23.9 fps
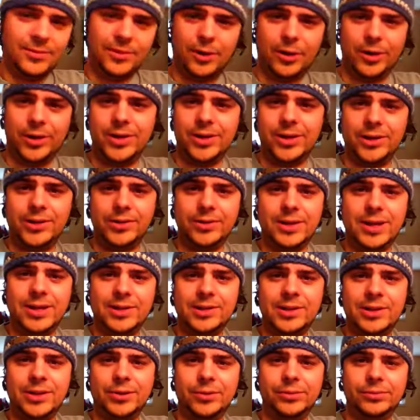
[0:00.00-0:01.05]
Are you going to do that
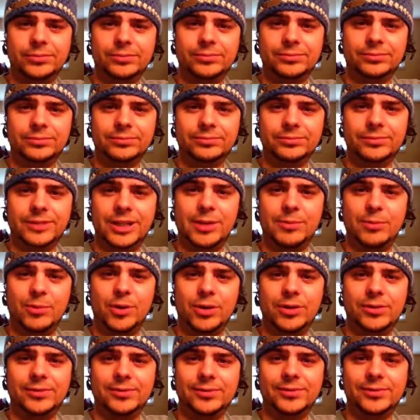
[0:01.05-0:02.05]
to you anymore?